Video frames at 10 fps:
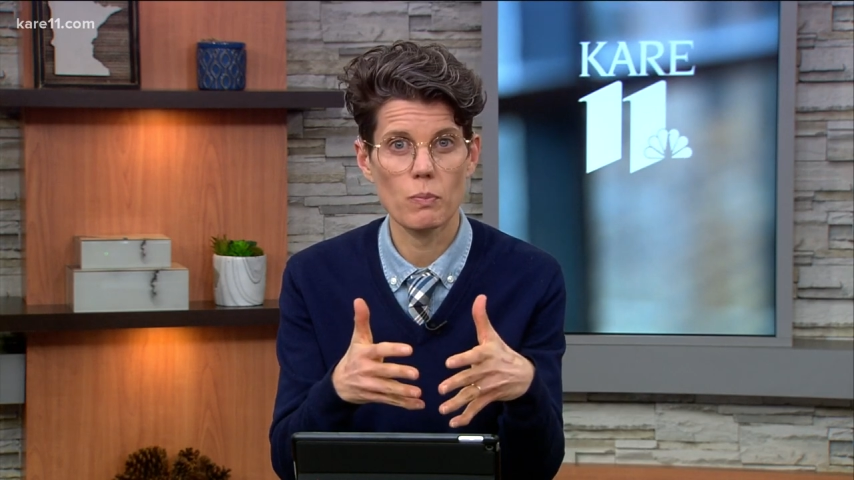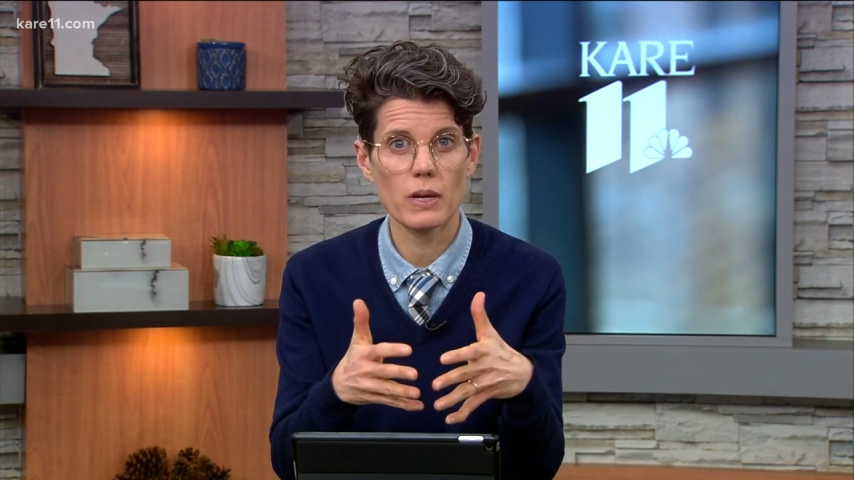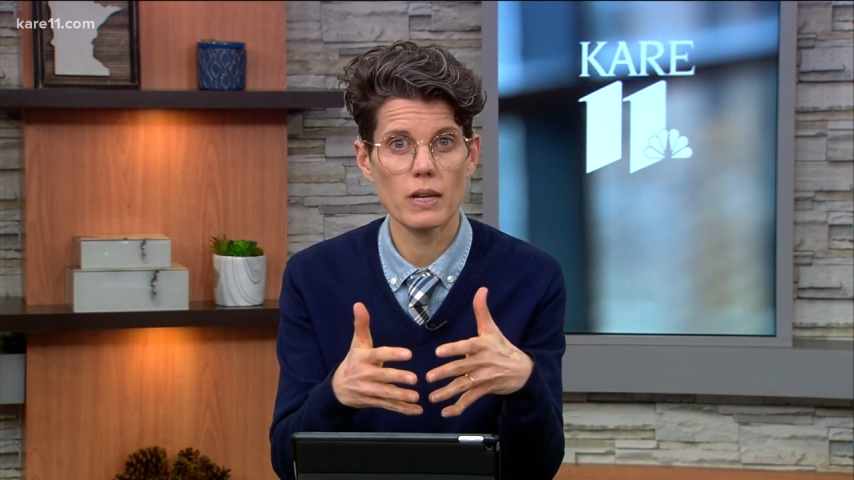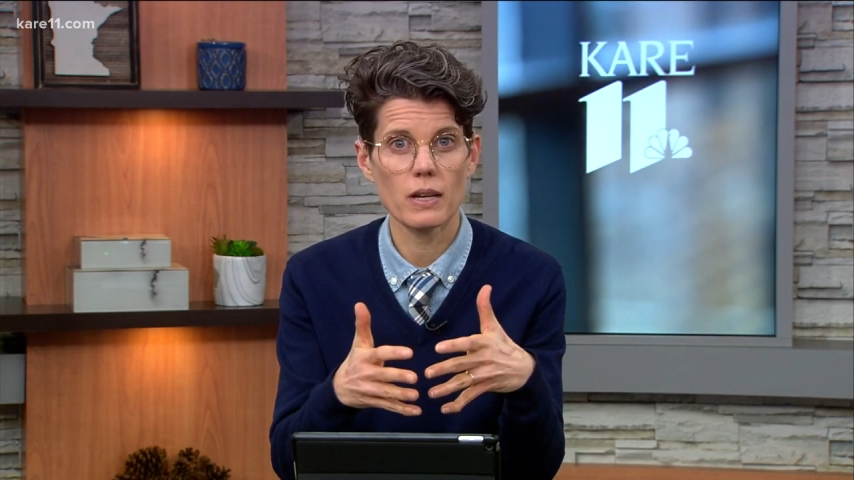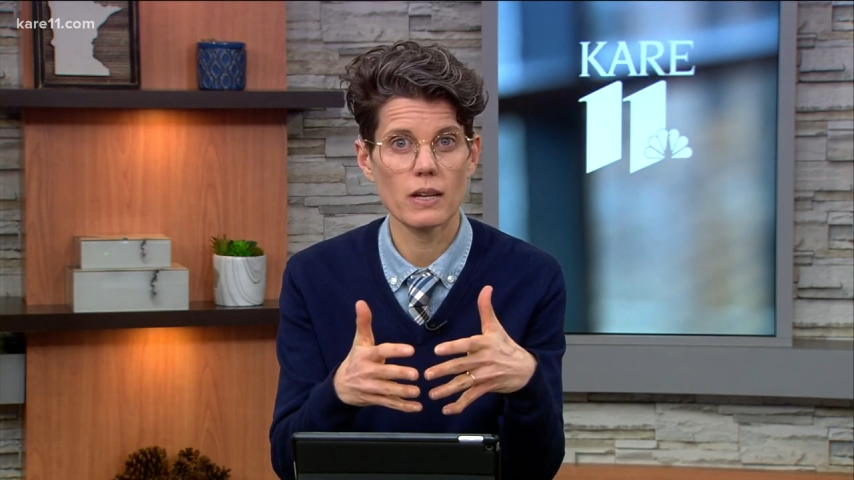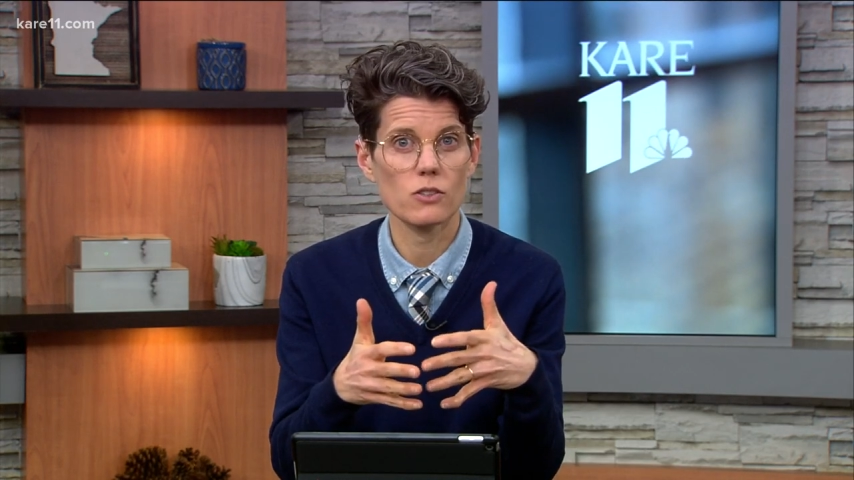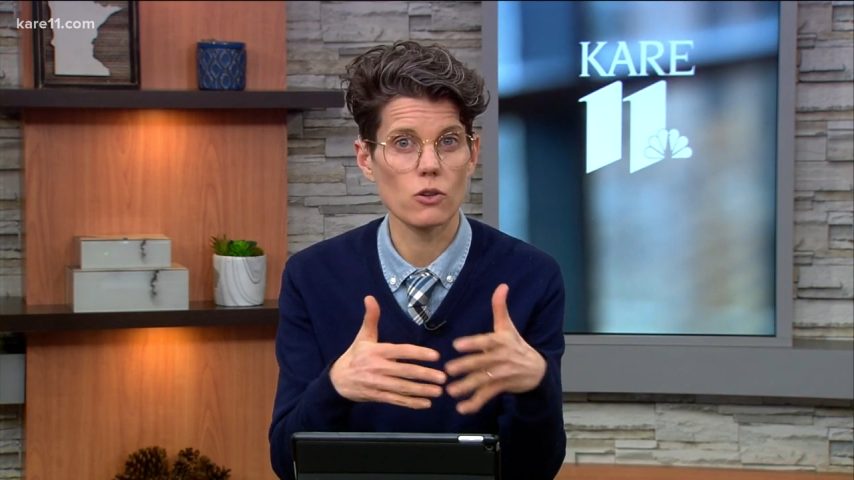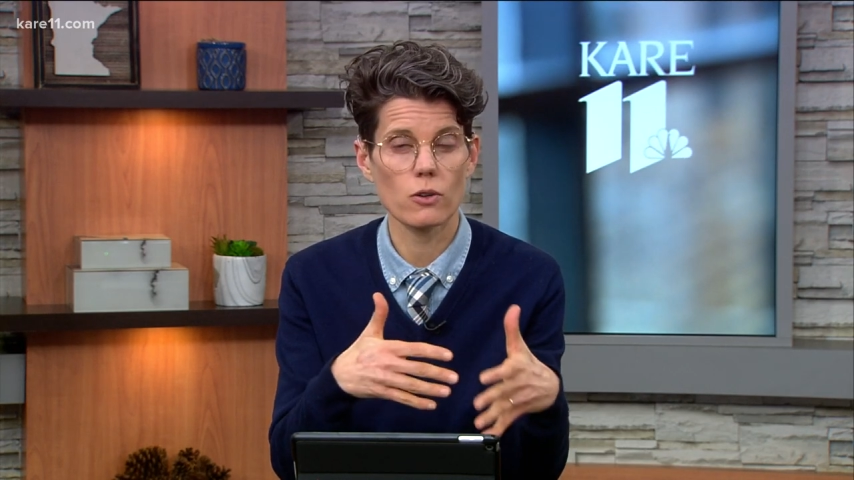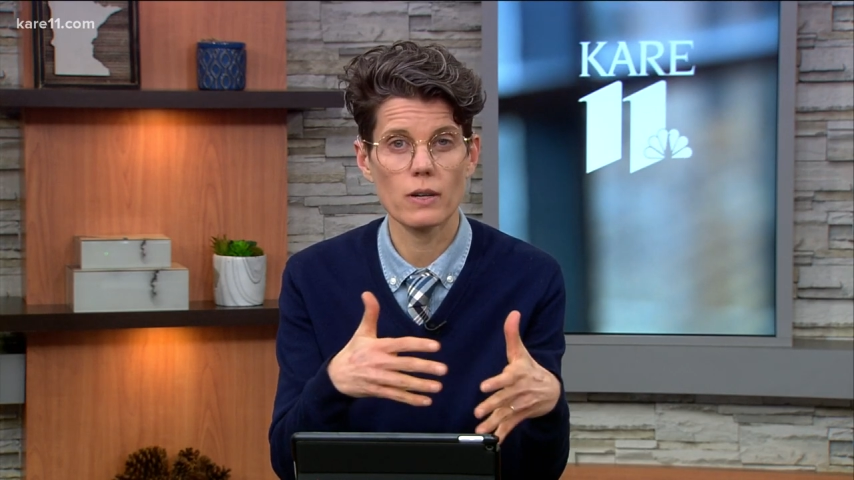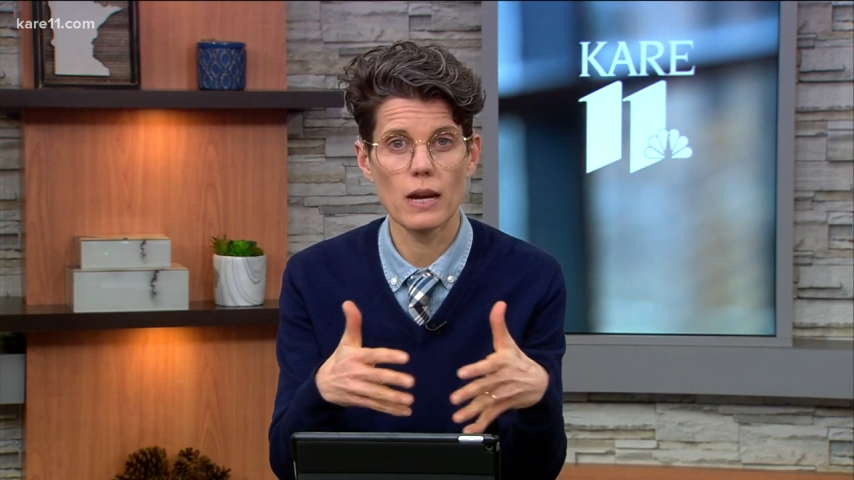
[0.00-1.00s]
being in
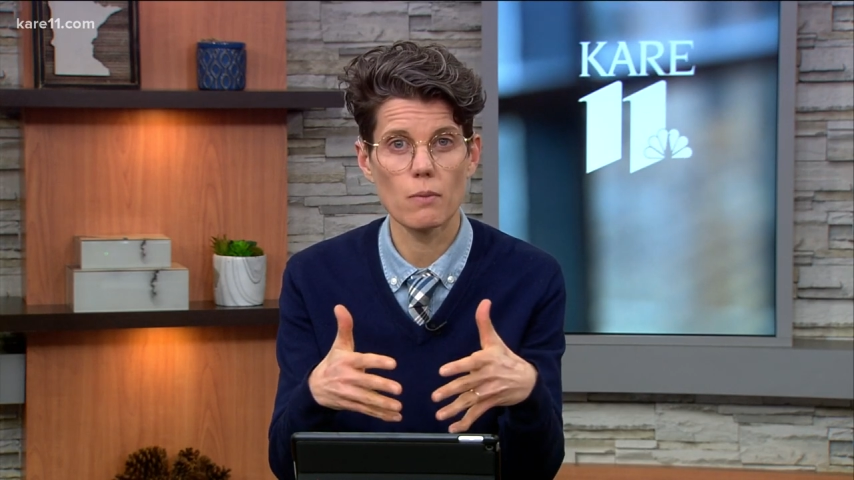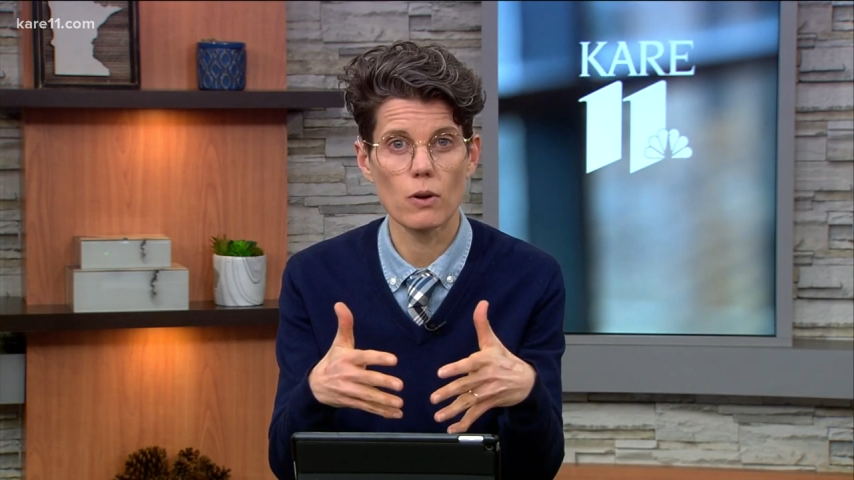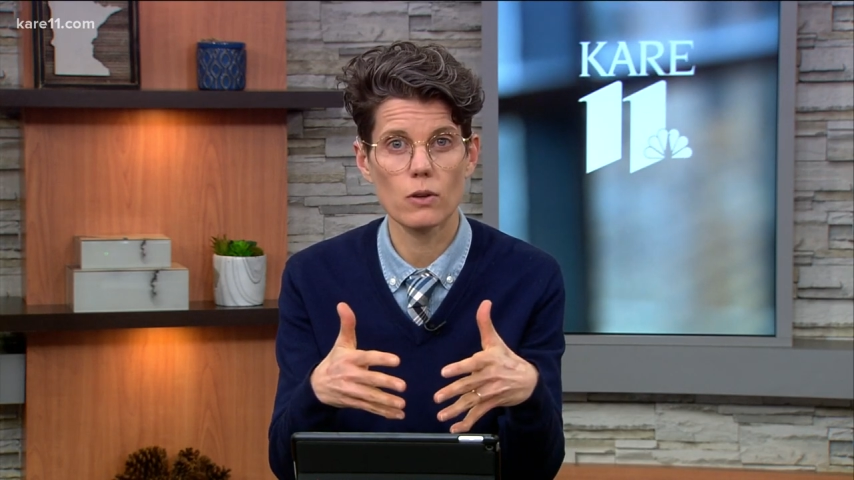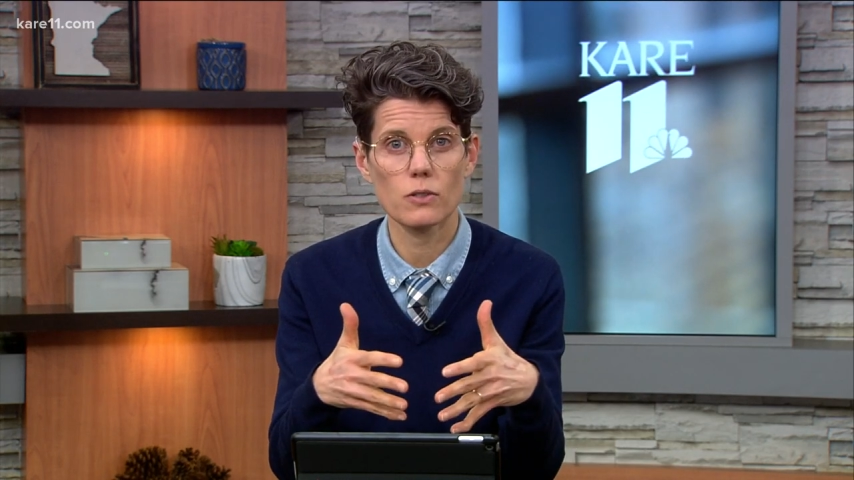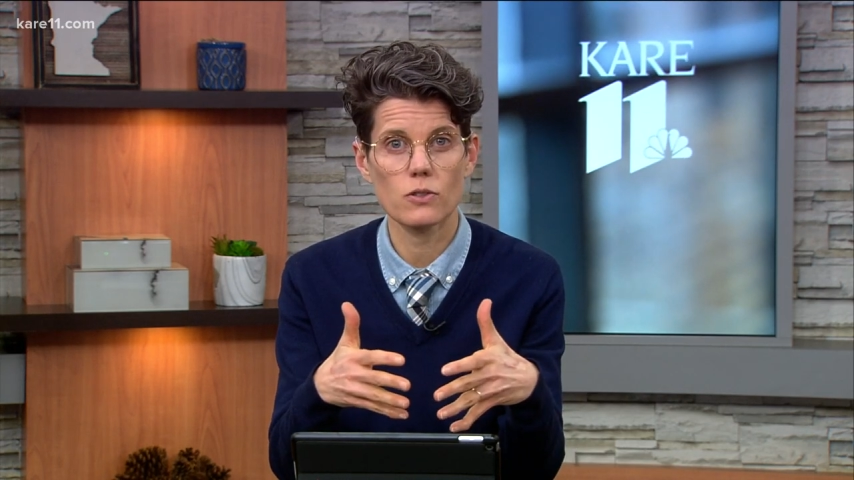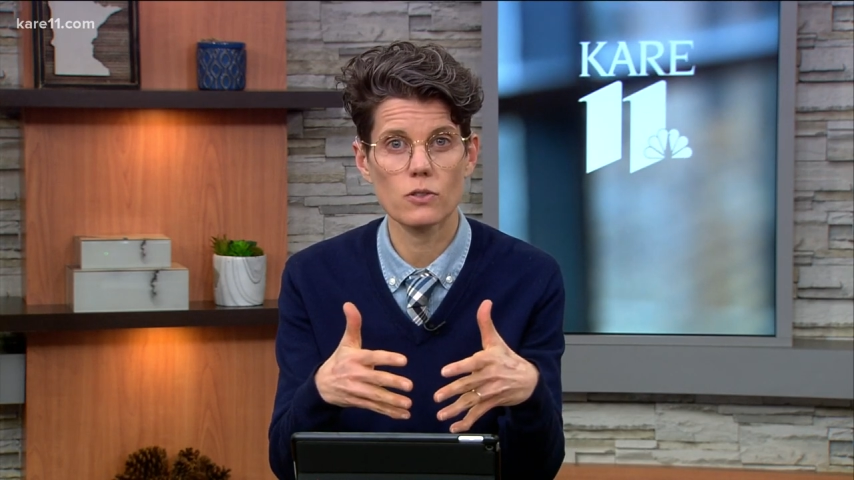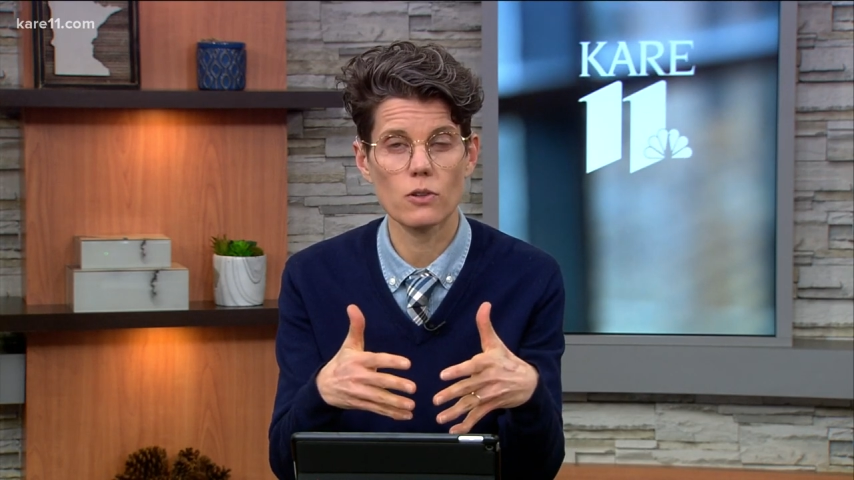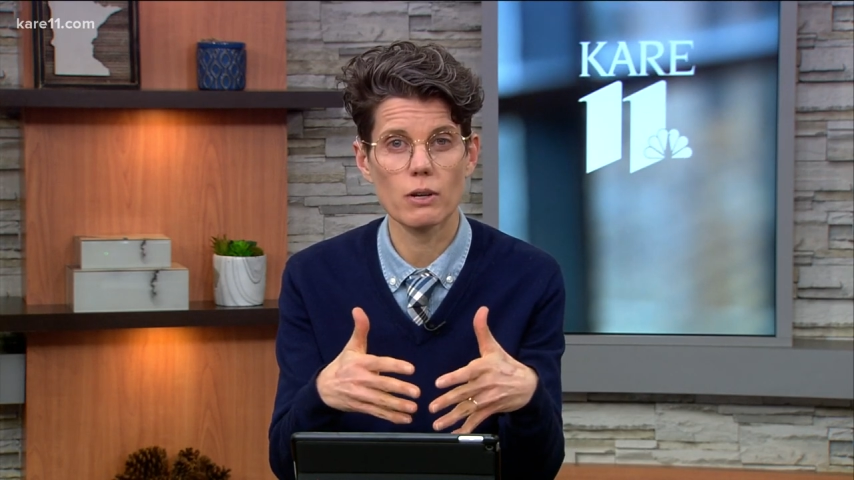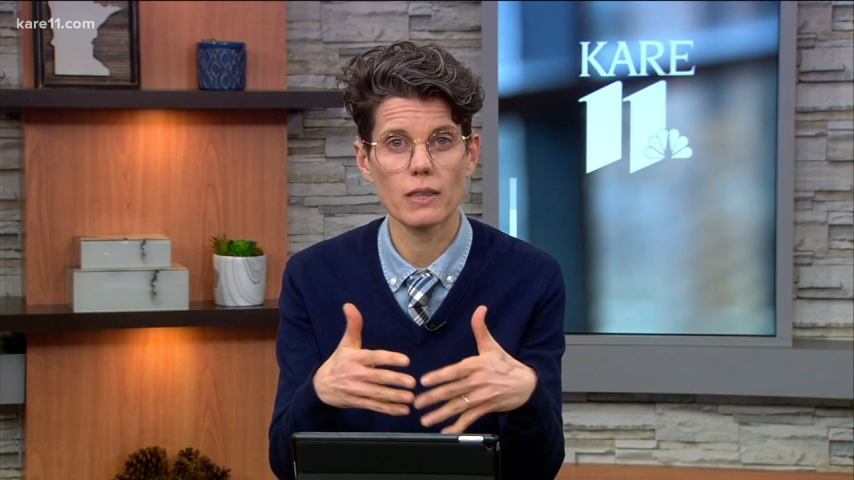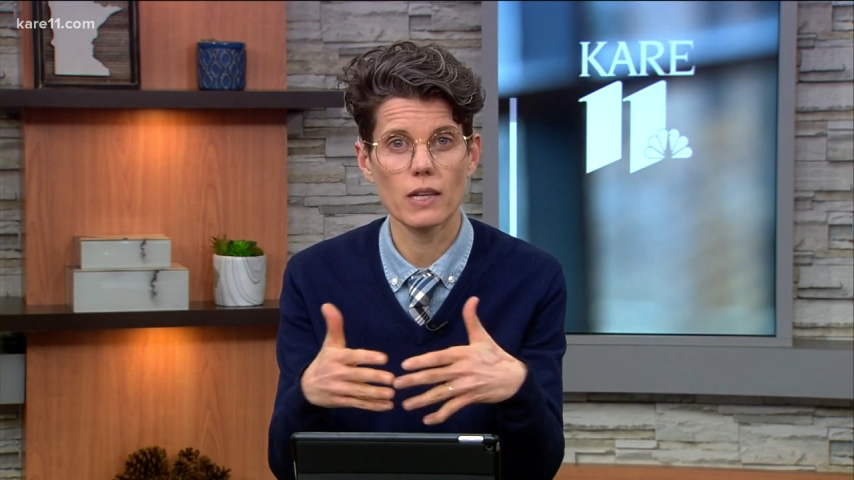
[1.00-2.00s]
certain neighborhoods during